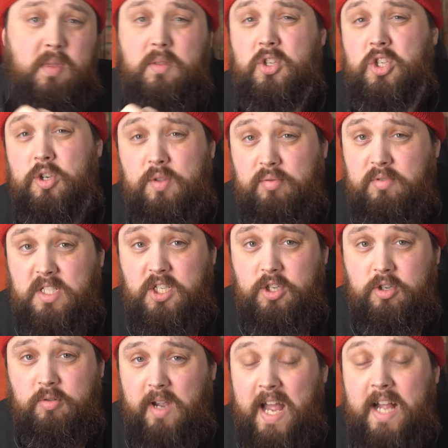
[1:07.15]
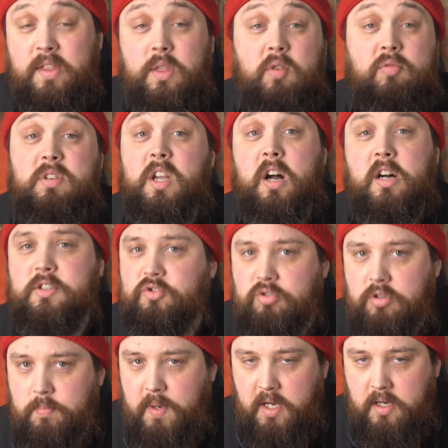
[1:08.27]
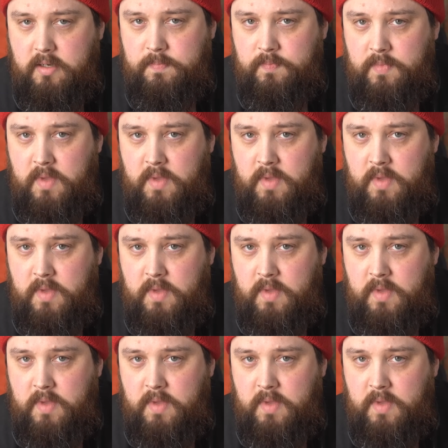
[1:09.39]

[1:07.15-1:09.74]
232, and 300 bar.